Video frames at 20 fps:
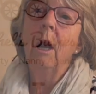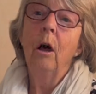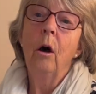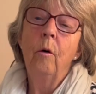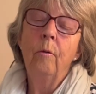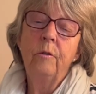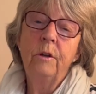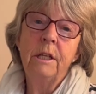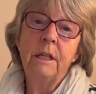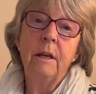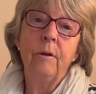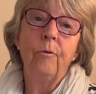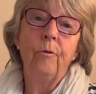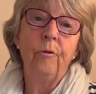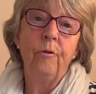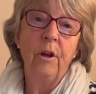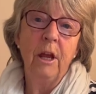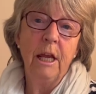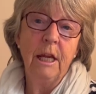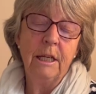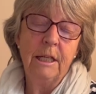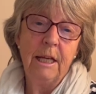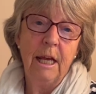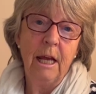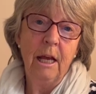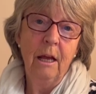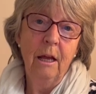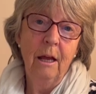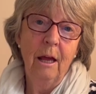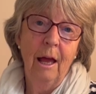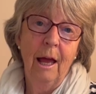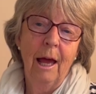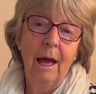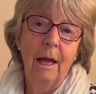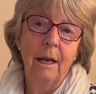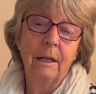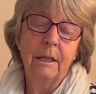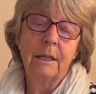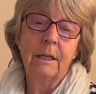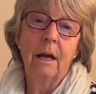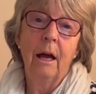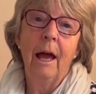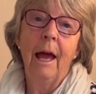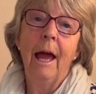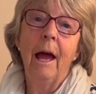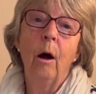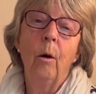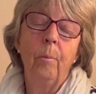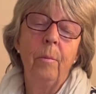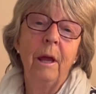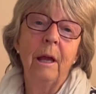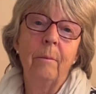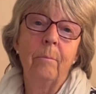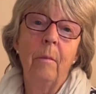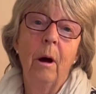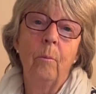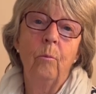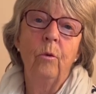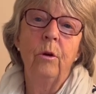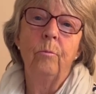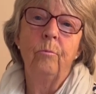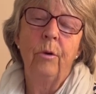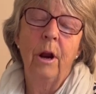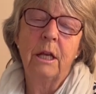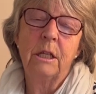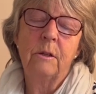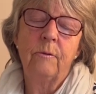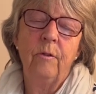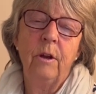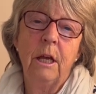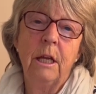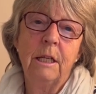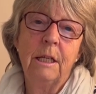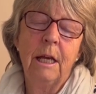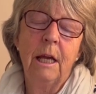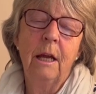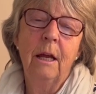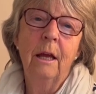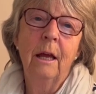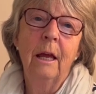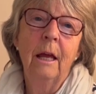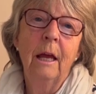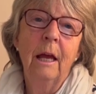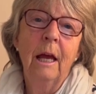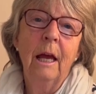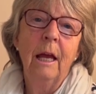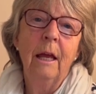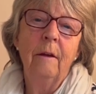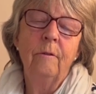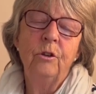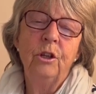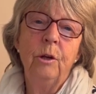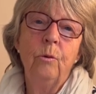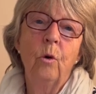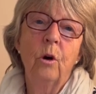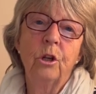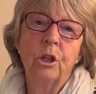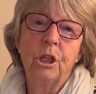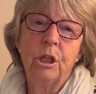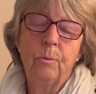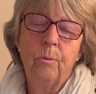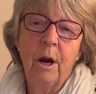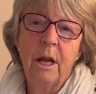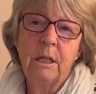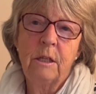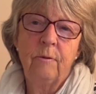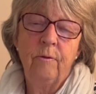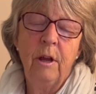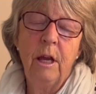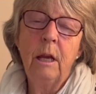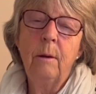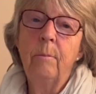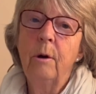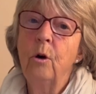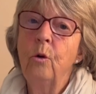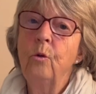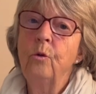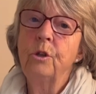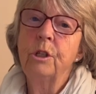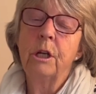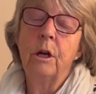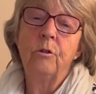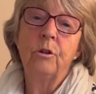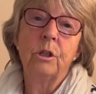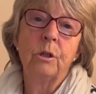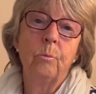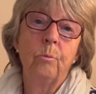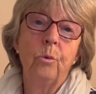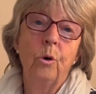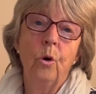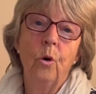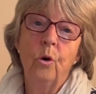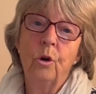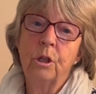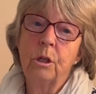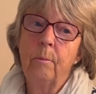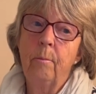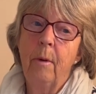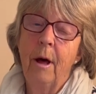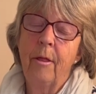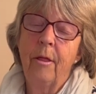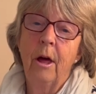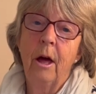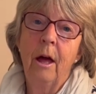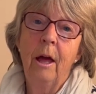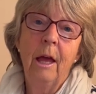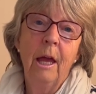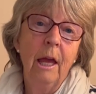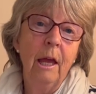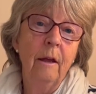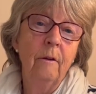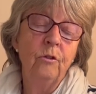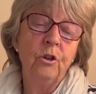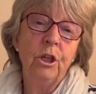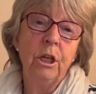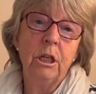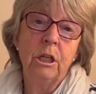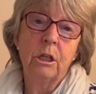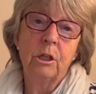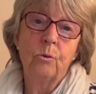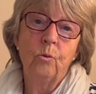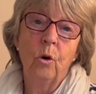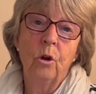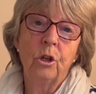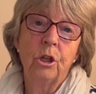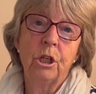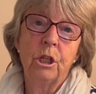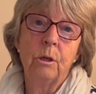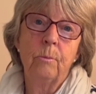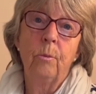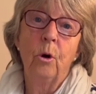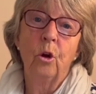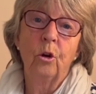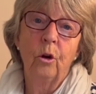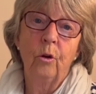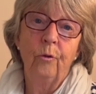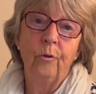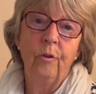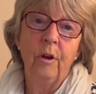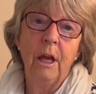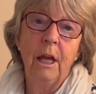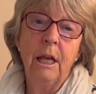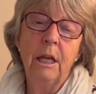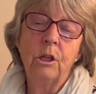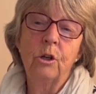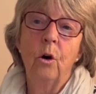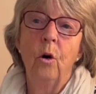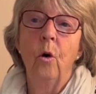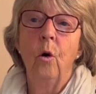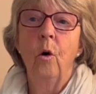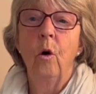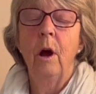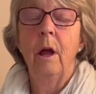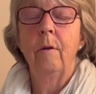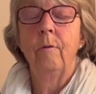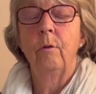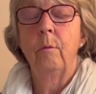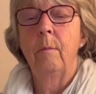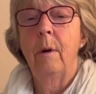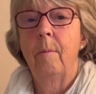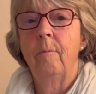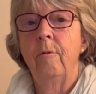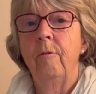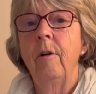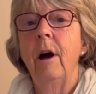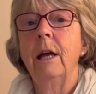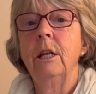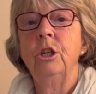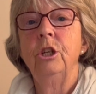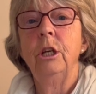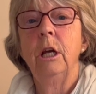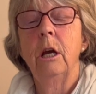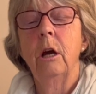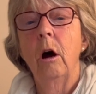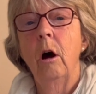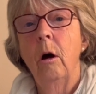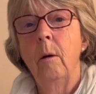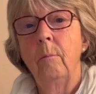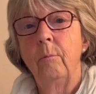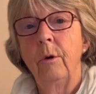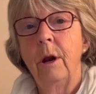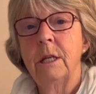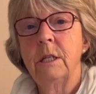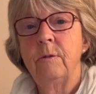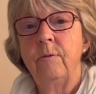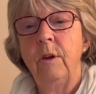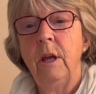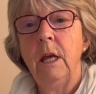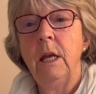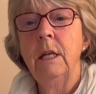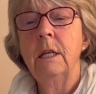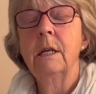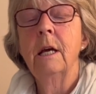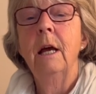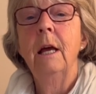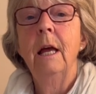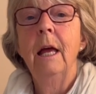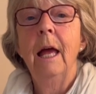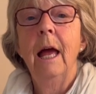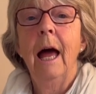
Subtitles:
Well, obviously feeding and helping mum with breastfeeding if she wants to breastfeed, but also support a mother if she just wants to bottle feed, or if a mum finds she can't breastfeed